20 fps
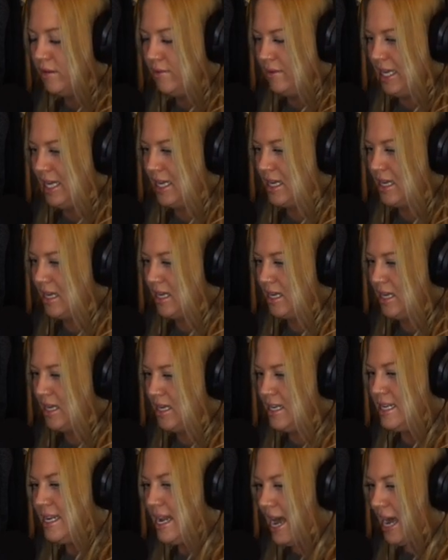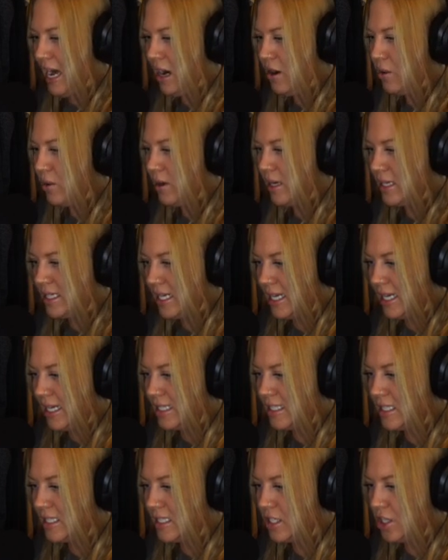Like,
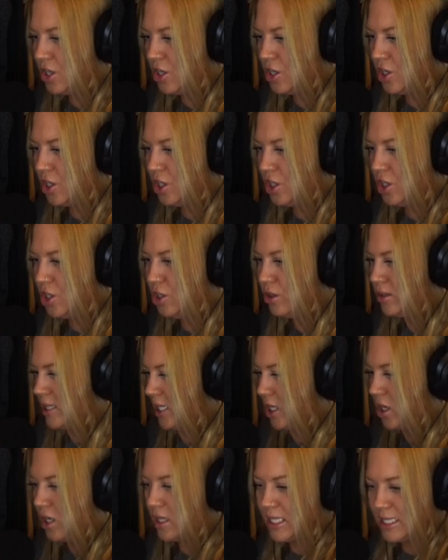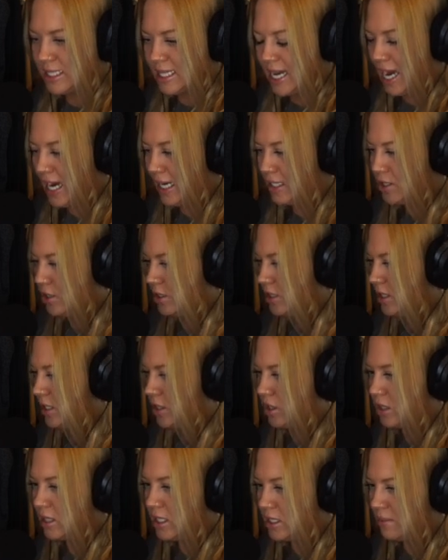nowadays, you see all these ads, you see
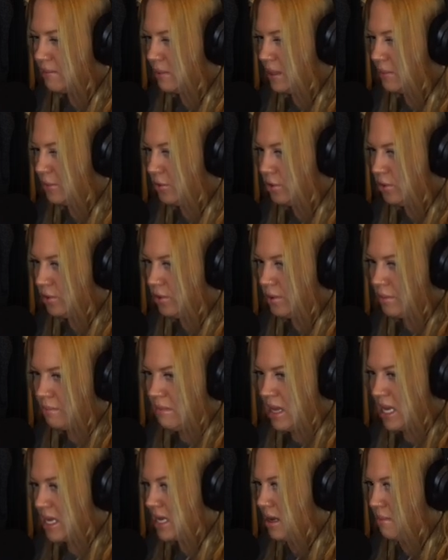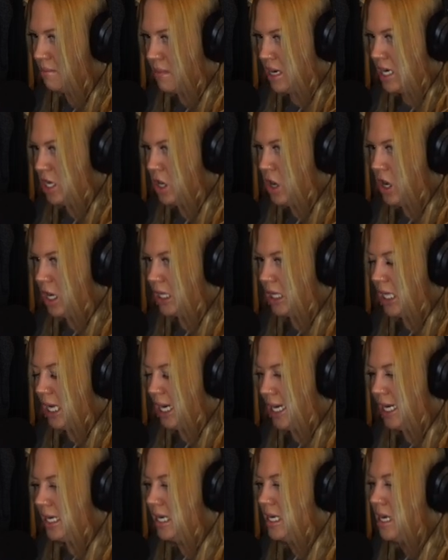all these people making money
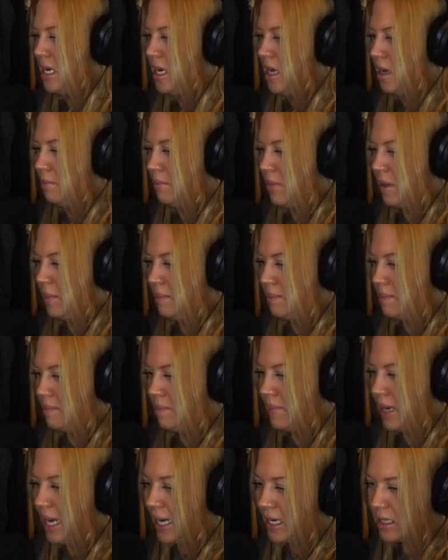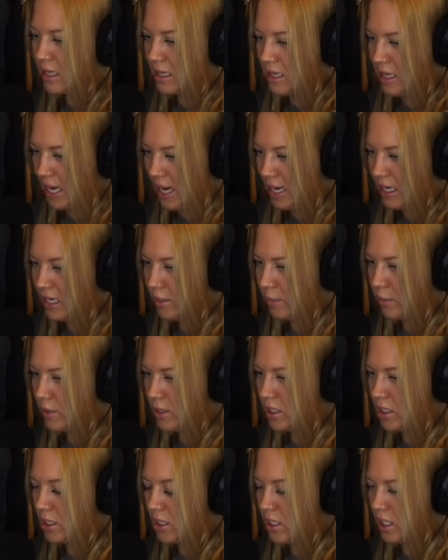online, but back then it
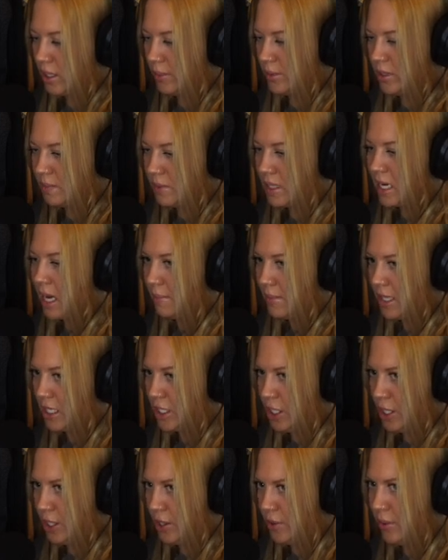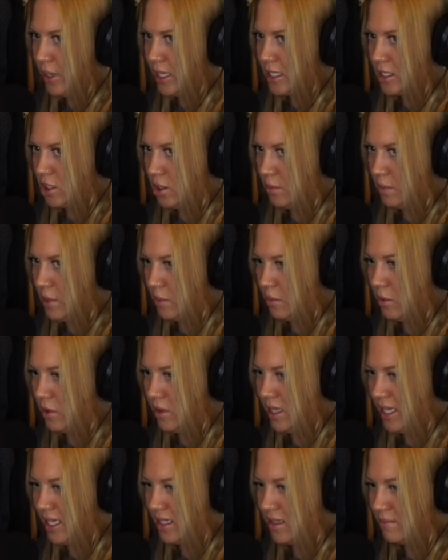was becoming new, and so people are
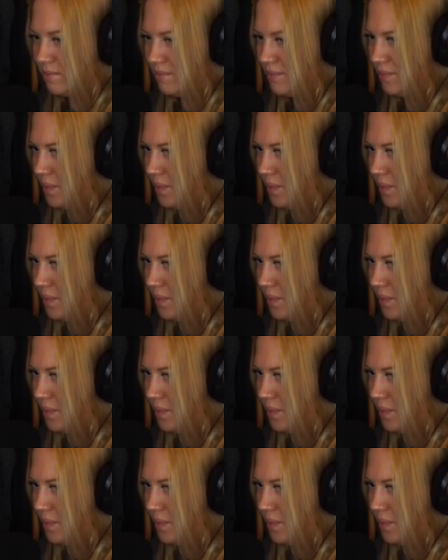like,